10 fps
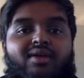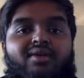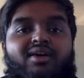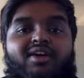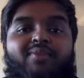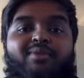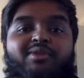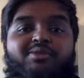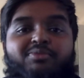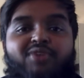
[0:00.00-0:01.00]
Hi, my name's
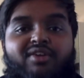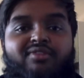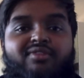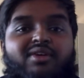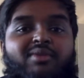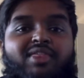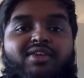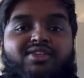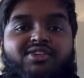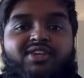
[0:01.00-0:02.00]
Prav. I'm a third
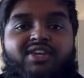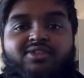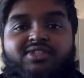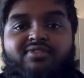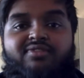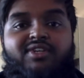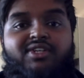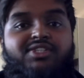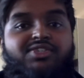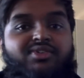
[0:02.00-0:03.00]
year accounting and finance
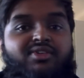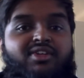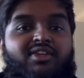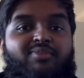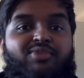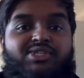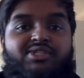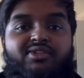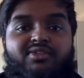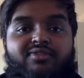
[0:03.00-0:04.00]
student and the
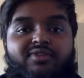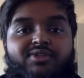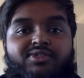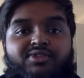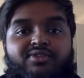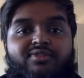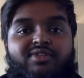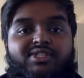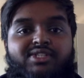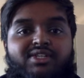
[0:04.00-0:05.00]
president of photosoc for
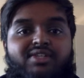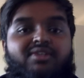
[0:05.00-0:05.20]
this year.